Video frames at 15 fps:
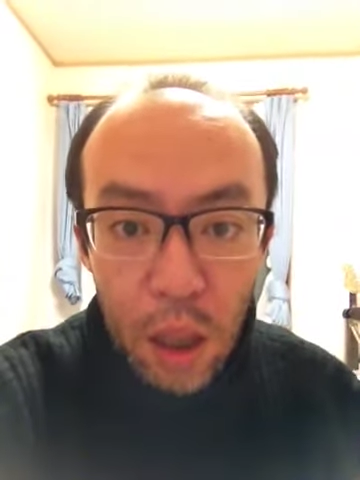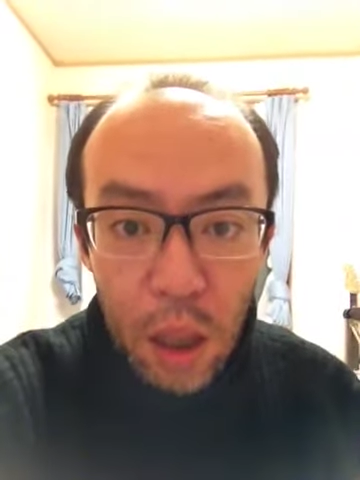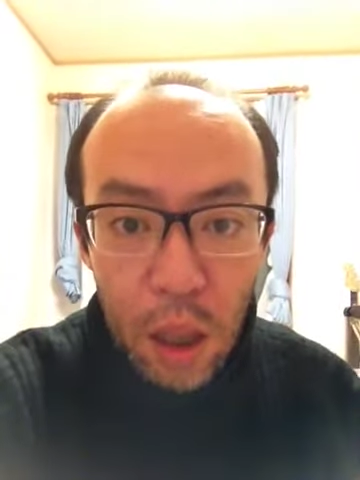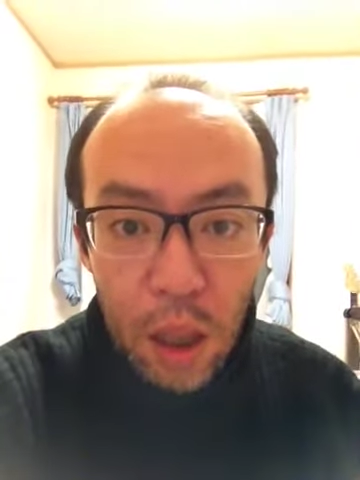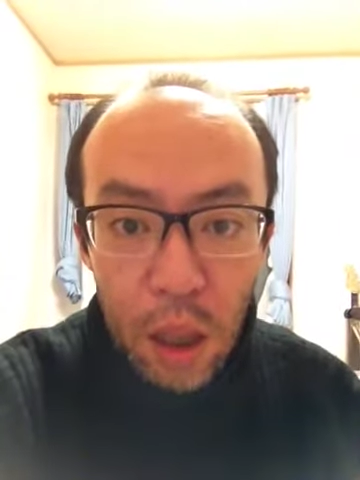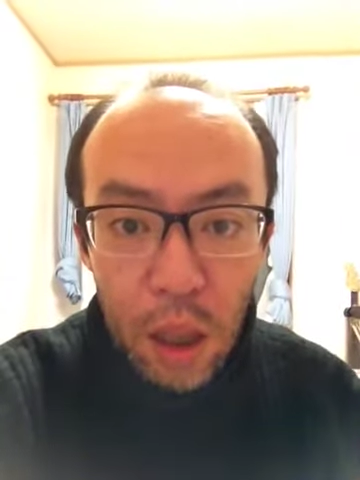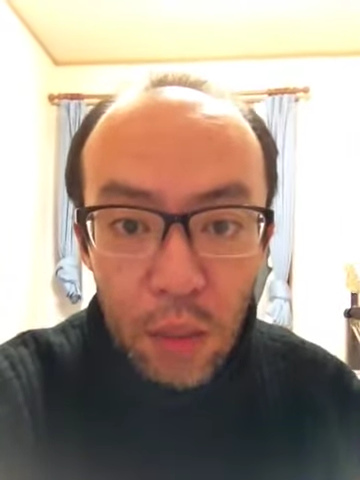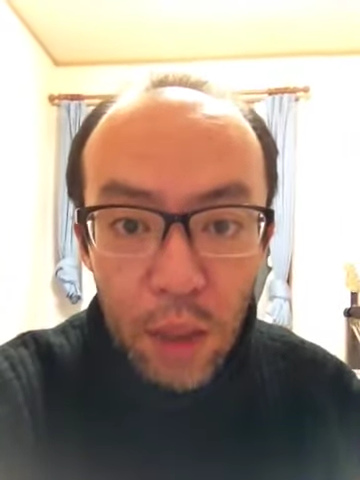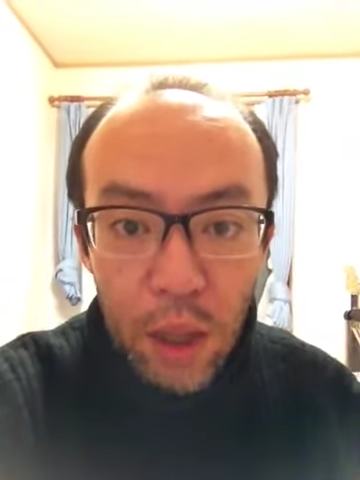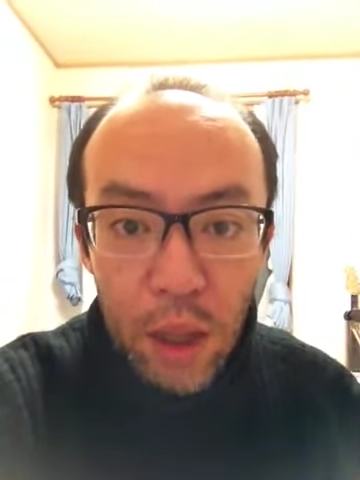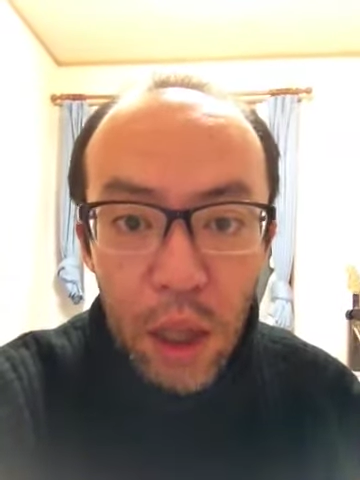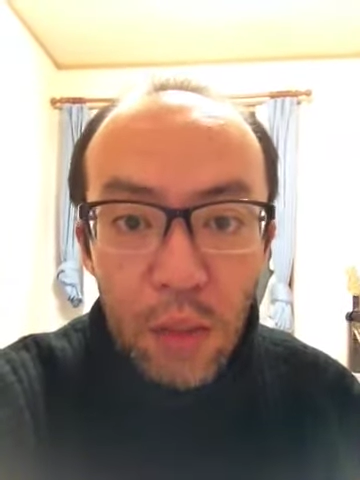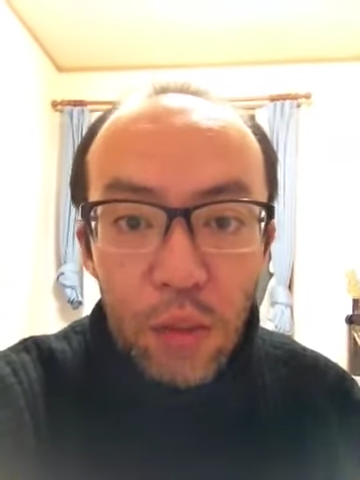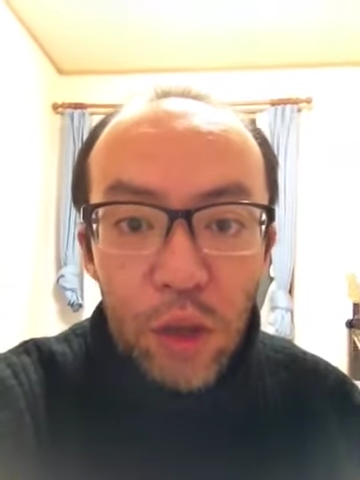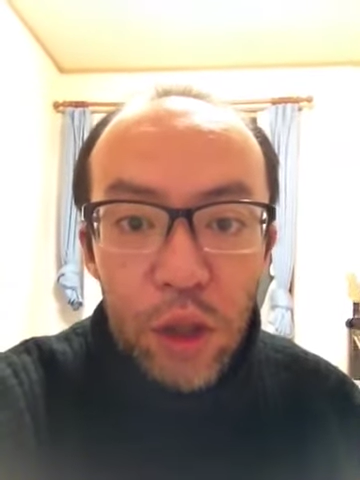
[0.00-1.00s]
My
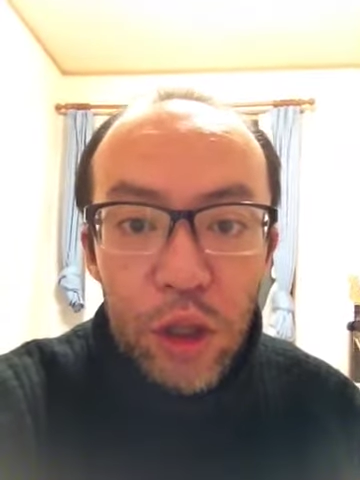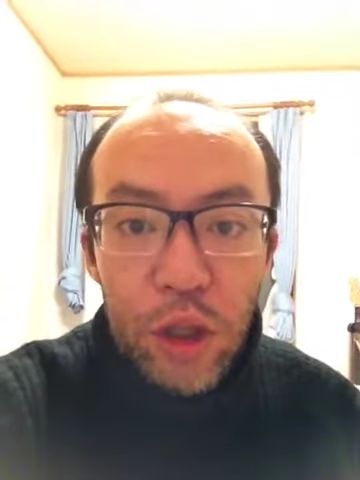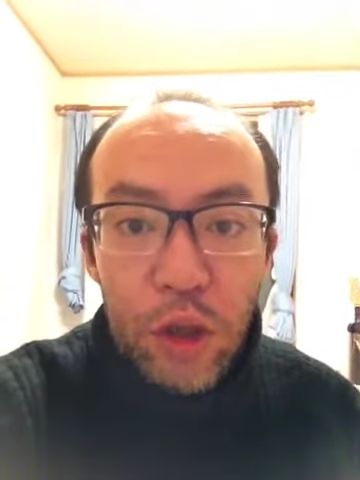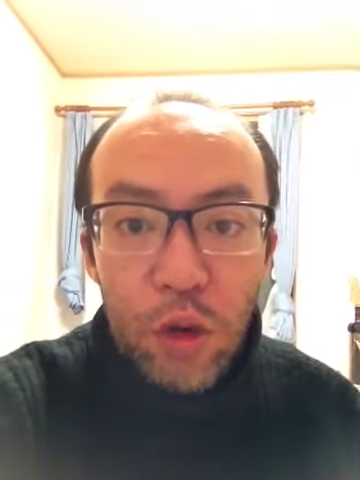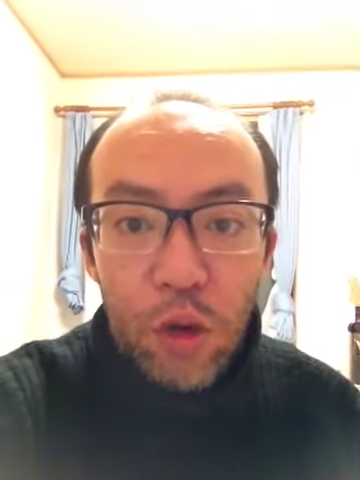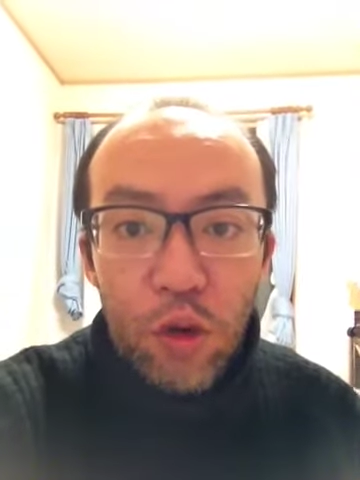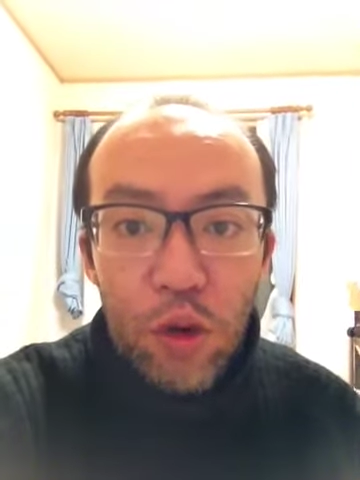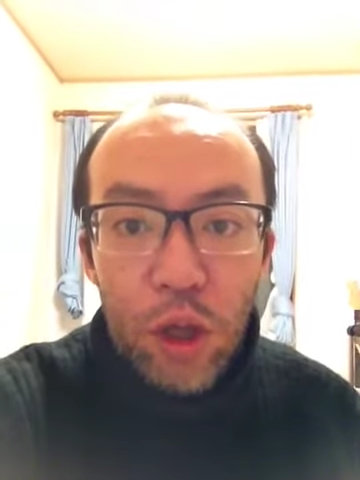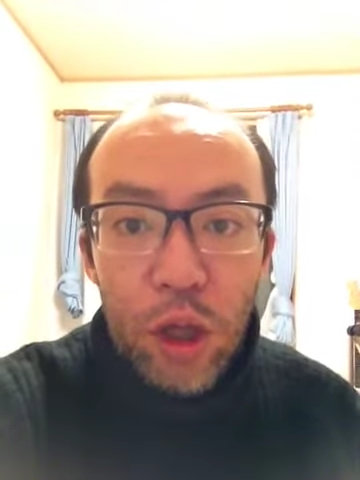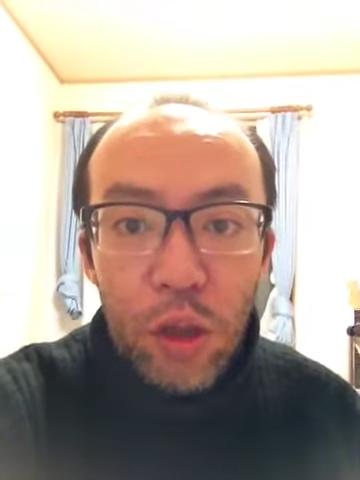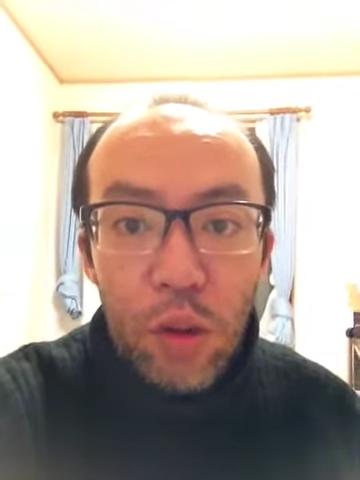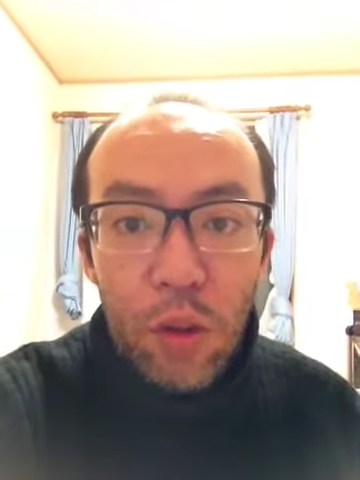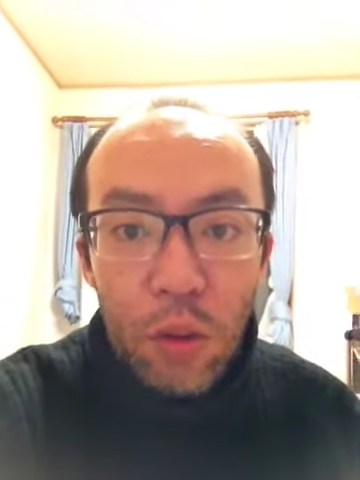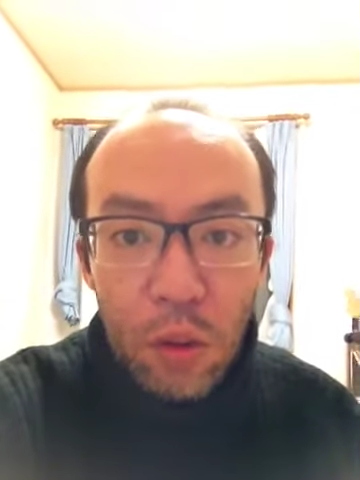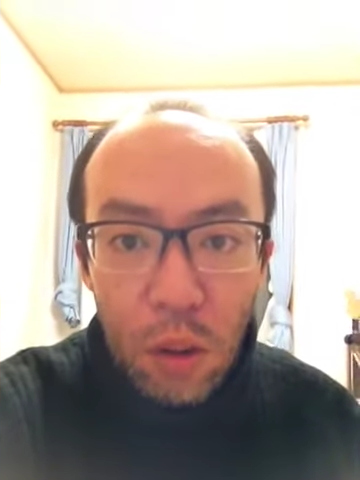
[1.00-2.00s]
name is Hiroyuki
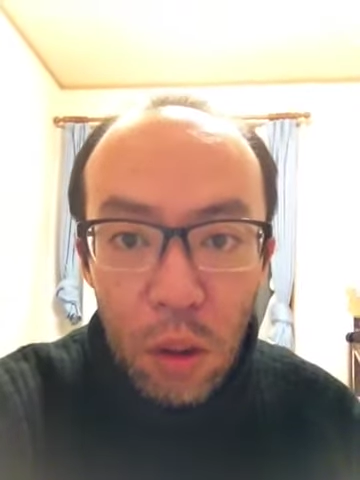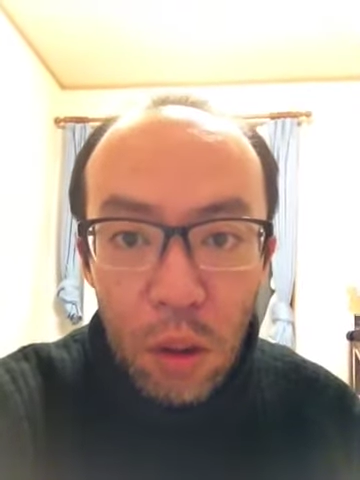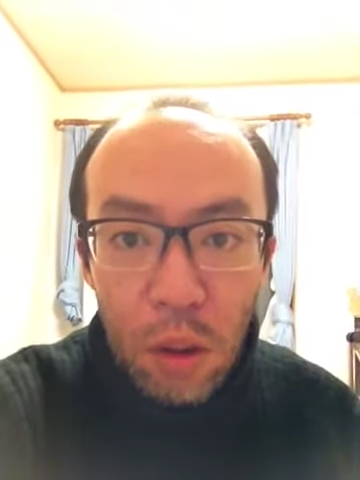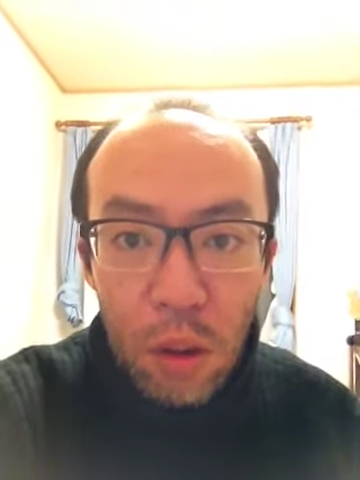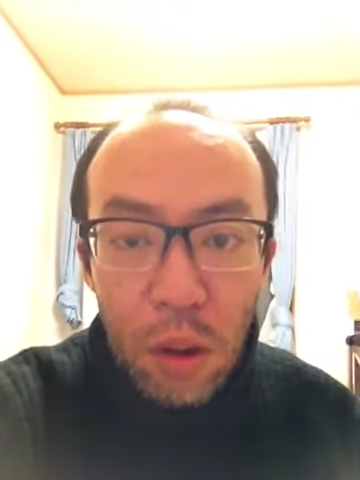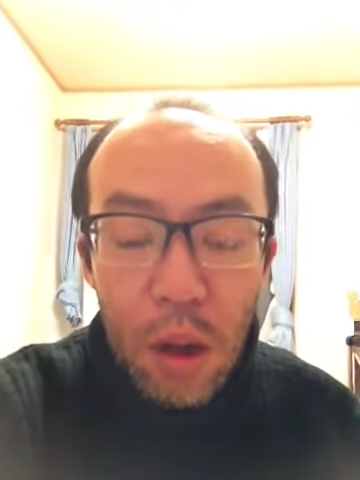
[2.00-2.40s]
Ono.